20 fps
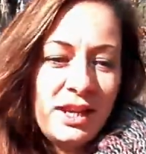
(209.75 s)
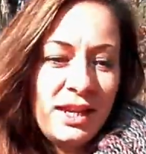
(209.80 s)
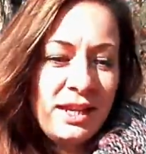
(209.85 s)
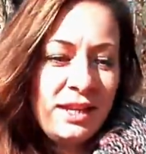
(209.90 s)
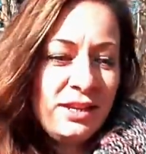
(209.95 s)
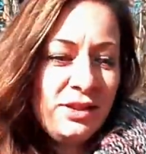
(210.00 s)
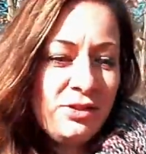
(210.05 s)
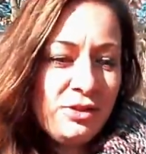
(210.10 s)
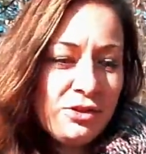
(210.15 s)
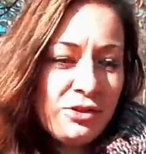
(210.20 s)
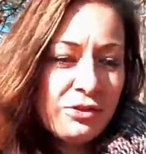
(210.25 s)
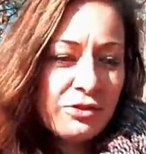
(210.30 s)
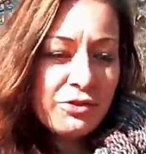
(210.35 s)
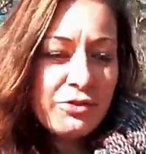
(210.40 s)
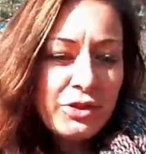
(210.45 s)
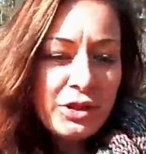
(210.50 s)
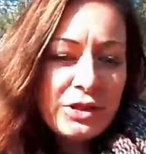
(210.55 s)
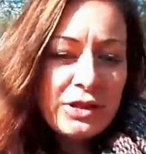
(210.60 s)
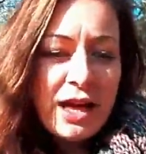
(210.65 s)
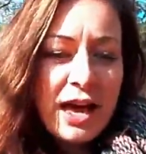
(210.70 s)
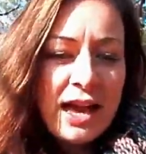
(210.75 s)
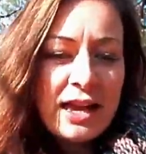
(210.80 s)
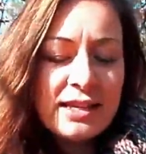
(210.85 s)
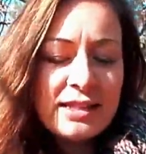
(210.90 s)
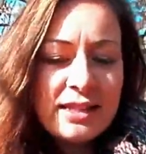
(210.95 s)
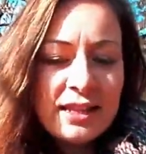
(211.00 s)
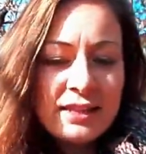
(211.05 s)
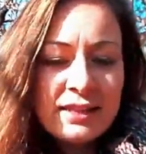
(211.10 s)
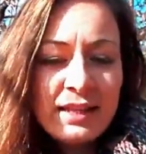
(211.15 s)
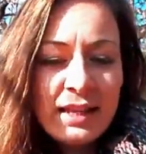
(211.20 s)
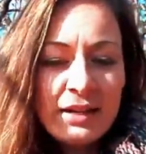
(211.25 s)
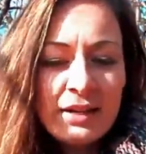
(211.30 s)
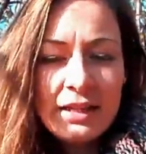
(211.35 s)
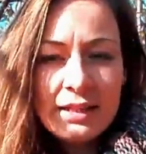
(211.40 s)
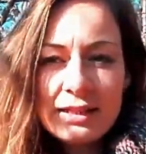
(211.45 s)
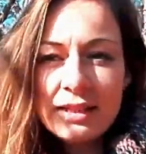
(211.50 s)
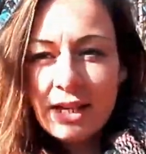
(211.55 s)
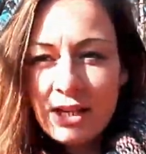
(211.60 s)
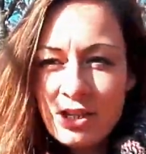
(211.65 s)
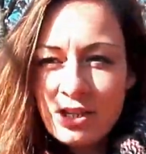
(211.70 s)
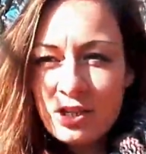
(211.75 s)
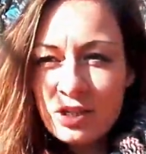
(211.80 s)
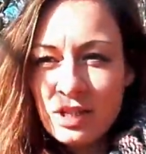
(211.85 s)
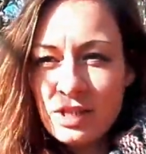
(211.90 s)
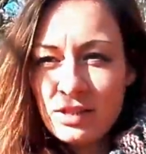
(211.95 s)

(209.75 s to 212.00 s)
and you should realize that their intention